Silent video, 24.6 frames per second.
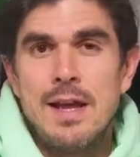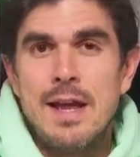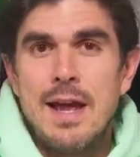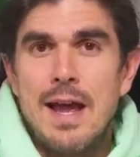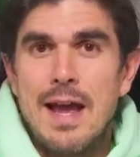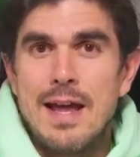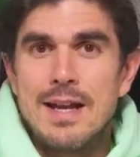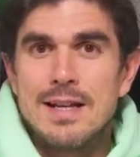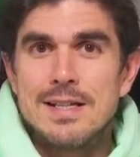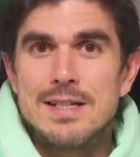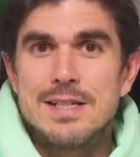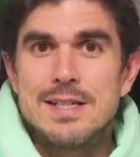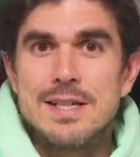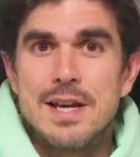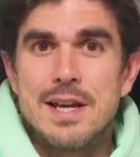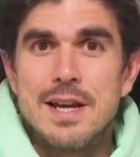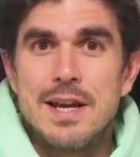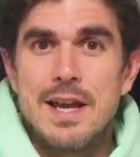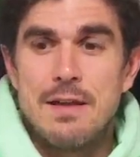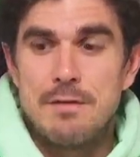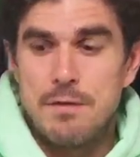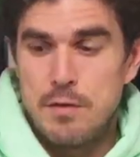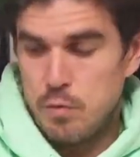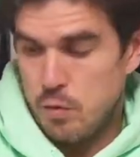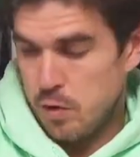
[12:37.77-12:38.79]
and
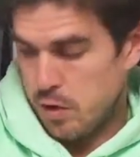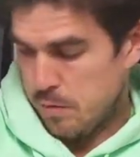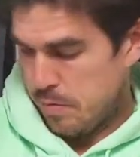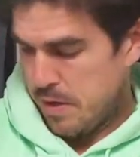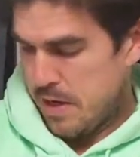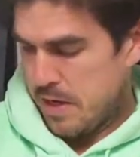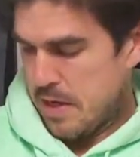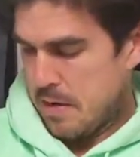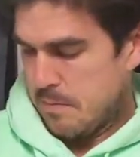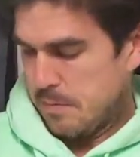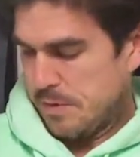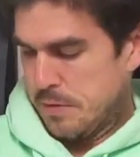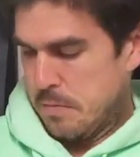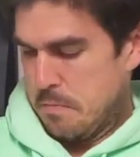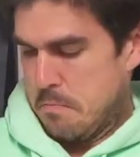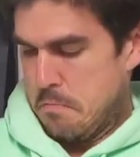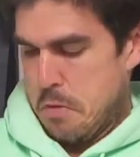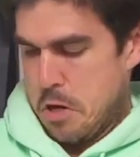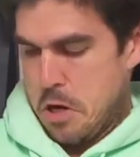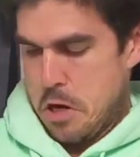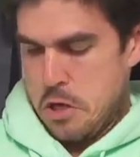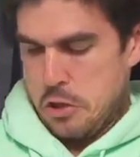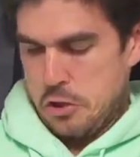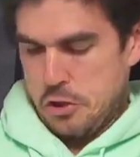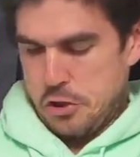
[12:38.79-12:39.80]
if you want to pick up some
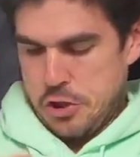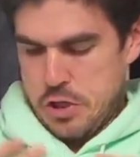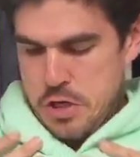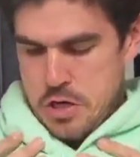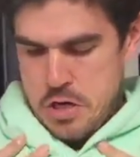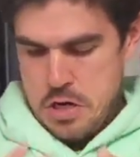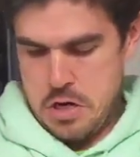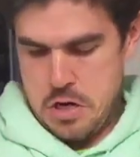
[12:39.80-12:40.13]
merch